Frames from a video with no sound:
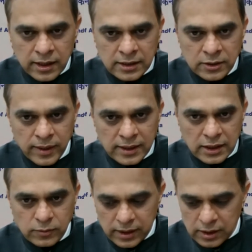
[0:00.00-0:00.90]
In
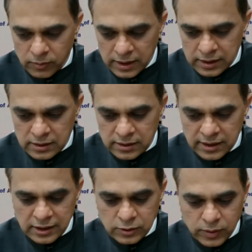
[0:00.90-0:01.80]
2021,
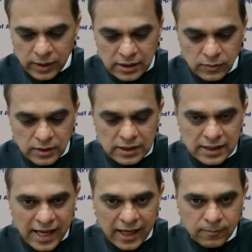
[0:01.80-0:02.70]
nearly 21
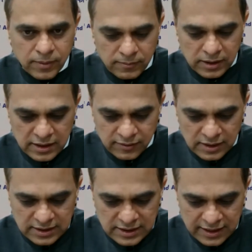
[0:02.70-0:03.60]
lakh public grievance